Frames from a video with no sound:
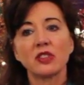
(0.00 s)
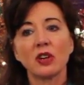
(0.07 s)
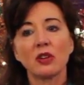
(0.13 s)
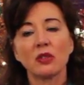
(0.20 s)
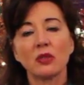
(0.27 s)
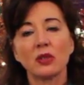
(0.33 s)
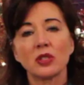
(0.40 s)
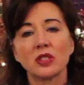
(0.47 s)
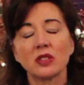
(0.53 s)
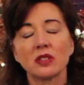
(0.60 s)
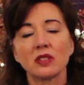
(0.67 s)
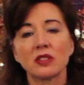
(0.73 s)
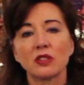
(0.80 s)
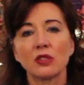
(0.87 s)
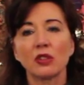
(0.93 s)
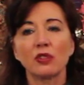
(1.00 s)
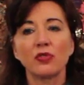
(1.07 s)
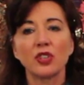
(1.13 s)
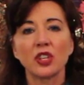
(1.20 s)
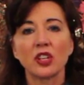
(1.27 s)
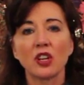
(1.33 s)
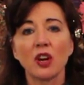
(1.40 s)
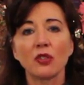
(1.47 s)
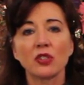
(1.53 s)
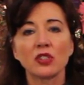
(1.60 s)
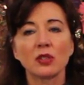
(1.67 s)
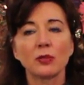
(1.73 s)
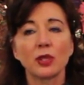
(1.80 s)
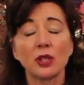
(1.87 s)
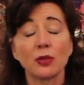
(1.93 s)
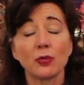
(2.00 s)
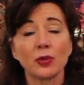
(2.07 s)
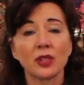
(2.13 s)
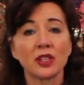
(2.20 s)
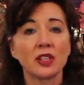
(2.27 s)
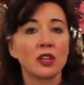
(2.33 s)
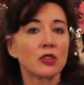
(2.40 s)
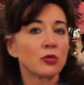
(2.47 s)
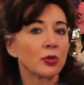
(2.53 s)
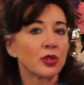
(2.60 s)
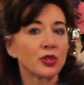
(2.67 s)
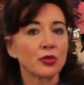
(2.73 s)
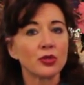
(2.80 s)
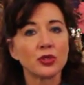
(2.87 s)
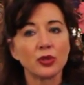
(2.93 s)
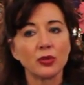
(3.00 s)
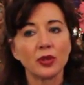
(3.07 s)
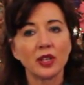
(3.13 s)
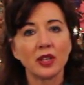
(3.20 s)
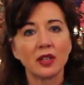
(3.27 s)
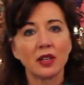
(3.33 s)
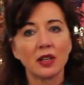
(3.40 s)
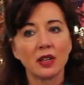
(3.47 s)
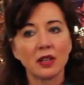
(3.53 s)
so it's good if you could go to somebody who really knows what they're doing.